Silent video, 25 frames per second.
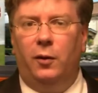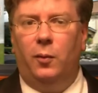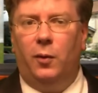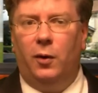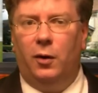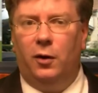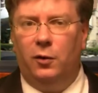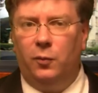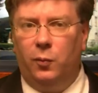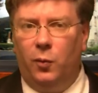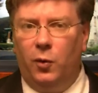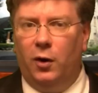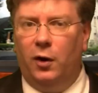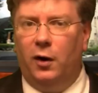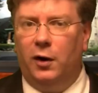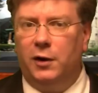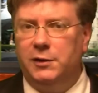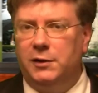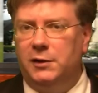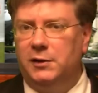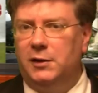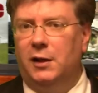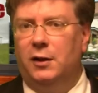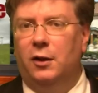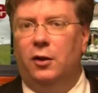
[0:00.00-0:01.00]
world
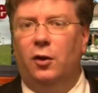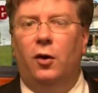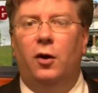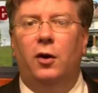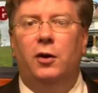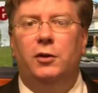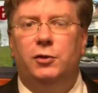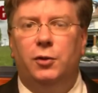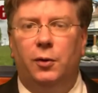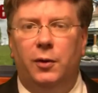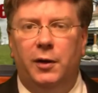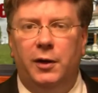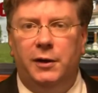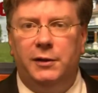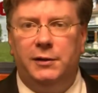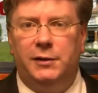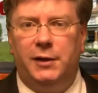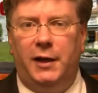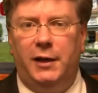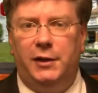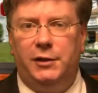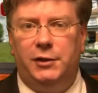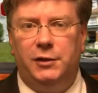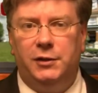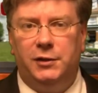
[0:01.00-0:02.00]
works is that large
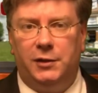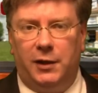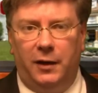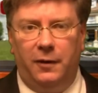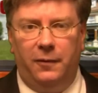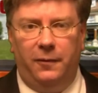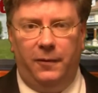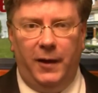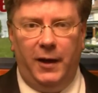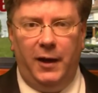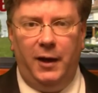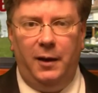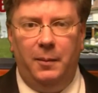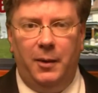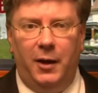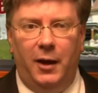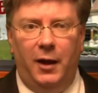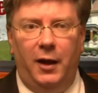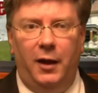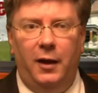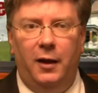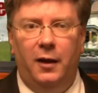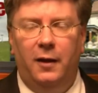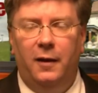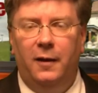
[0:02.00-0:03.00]
organizations like Fannie
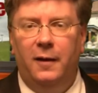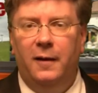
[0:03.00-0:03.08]
Mae